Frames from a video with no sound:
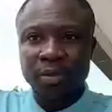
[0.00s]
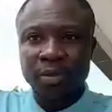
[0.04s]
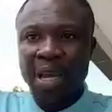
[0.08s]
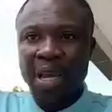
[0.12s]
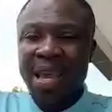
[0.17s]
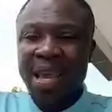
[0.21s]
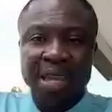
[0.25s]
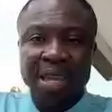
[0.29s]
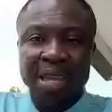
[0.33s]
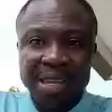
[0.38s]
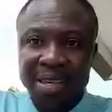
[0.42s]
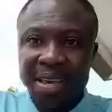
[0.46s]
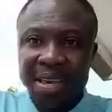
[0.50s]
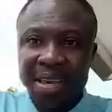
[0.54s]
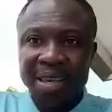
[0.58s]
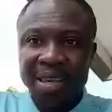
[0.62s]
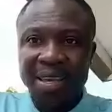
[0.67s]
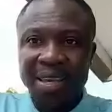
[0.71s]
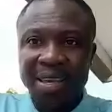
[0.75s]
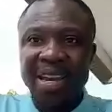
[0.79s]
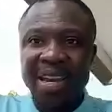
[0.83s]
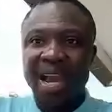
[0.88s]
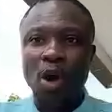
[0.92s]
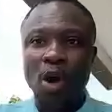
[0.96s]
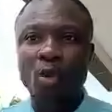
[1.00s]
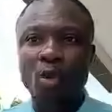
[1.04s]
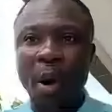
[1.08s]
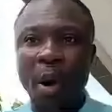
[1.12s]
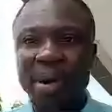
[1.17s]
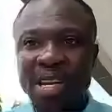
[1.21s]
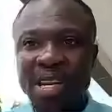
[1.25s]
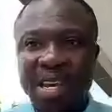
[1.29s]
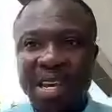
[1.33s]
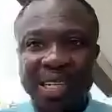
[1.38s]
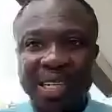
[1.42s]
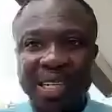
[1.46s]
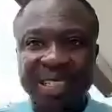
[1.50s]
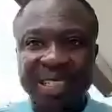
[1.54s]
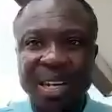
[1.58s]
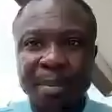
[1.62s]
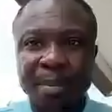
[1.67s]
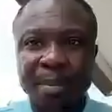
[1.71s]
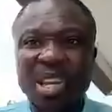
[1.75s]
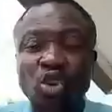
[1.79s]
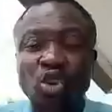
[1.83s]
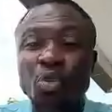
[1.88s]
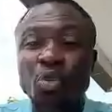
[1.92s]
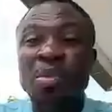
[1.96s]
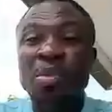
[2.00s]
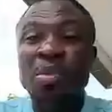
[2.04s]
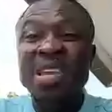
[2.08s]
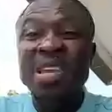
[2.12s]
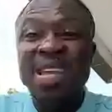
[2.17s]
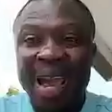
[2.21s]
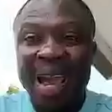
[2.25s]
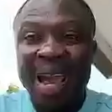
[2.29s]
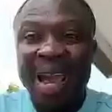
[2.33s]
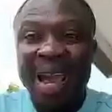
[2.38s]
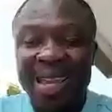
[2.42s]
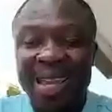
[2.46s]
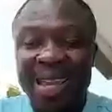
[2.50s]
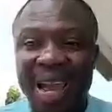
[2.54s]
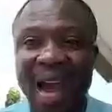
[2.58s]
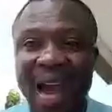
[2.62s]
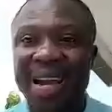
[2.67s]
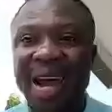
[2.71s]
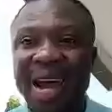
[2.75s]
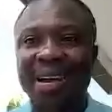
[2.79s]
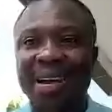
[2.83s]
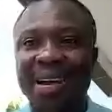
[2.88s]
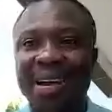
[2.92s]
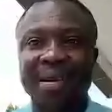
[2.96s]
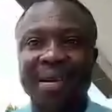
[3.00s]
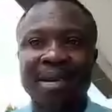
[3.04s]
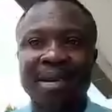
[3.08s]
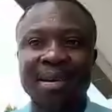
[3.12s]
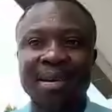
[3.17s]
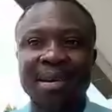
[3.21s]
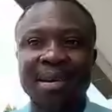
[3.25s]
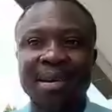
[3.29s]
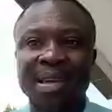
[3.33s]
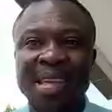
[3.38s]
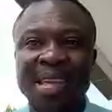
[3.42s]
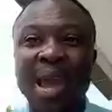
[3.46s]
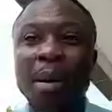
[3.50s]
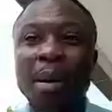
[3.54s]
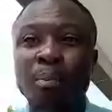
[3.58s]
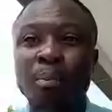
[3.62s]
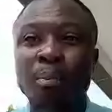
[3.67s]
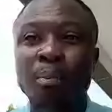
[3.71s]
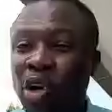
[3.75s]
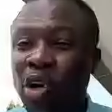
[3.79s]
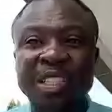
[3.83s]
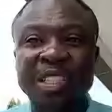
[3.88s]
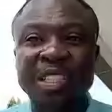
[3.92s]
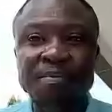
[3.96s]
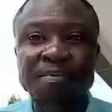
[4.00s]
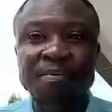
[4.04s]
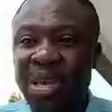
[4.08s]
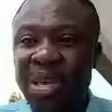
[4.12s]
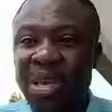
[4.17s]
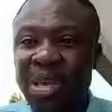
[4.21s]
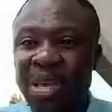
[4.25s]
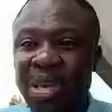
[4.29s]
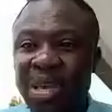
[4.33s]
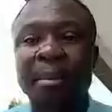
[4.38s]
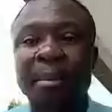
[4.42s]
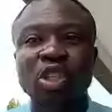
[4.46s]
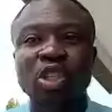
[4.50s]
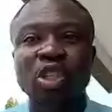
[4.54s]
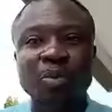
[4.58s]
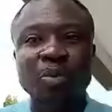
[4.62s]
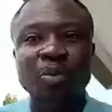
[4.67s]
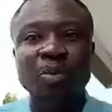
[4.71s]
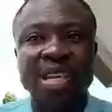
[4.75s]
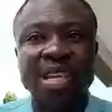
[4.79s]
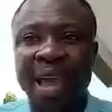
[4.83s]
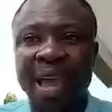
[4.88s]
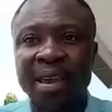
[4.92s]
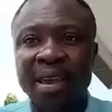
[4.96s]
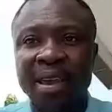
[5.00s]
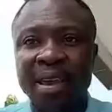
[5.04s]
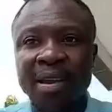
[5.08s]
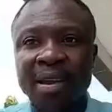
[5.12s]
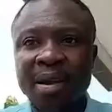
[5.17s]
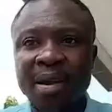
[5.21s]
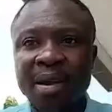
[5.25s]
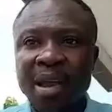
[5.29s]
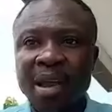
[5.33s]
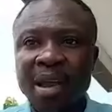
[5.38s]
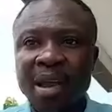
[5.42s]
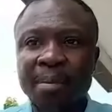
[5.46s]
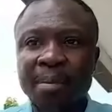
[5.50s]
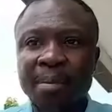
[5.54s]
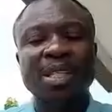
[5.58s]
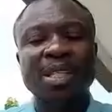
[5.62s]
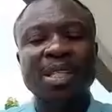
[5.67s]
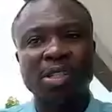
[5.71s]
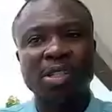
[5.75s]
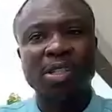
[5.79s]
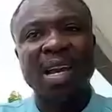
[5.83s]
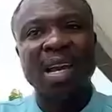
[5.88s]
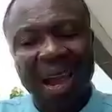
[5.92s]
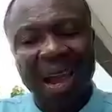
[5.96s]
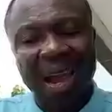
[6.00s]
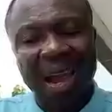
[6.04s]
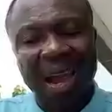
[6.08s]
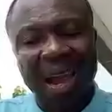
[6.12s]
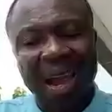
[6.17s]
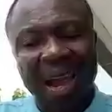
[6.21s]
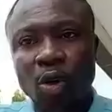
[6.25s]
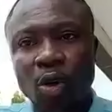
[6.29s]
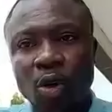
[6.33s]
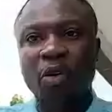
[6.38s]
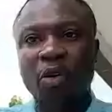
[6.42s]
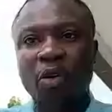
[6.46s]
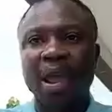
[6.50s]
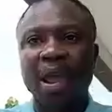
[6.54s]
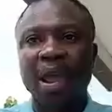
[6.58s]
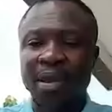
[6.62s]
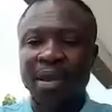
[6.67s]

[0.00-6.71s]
And then you're the AFCON of the year to me, I can. You're a good team, be a mean to me, I. But you'll see a can of cray.